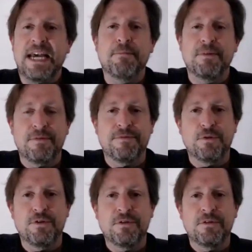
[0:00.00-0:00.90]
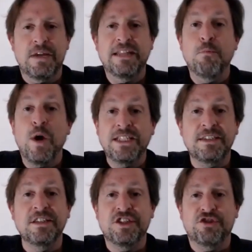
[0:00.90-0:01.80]
that's happened before. And one's
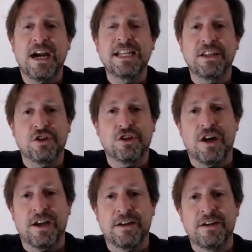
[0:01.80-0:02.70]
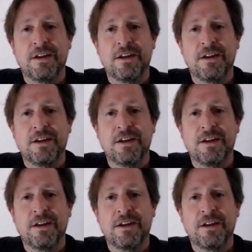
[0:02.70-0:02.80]
an Australian guy.